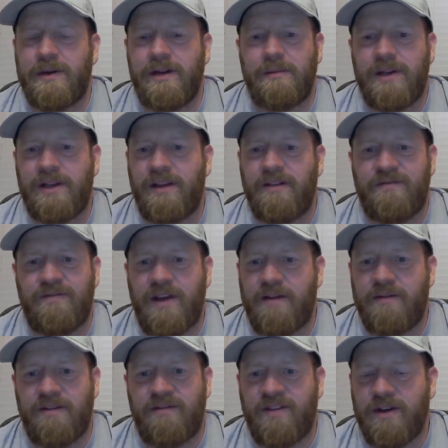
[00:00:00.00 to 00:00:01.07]
doesn't mean they
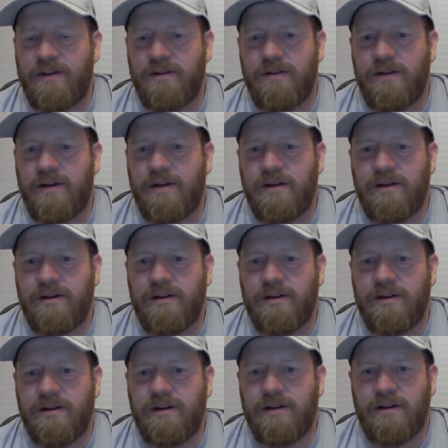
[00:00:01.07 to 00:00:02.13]
haven't found
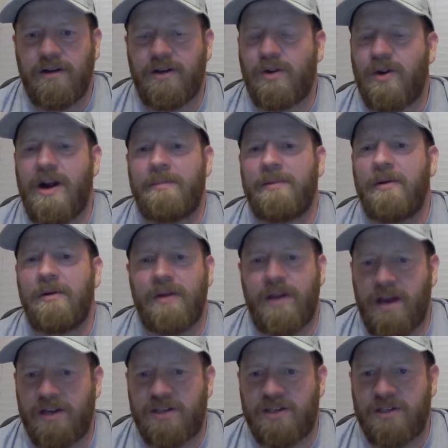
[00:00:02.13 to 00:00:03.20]
a crap load of
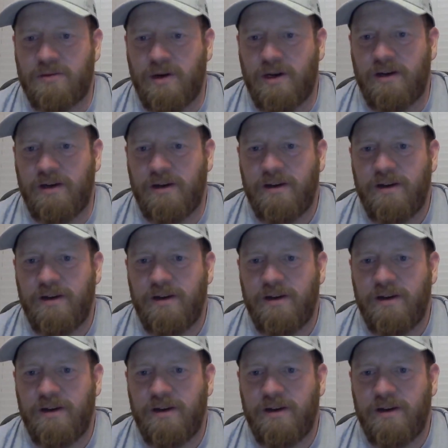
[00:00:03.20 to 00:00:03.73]
caches, right?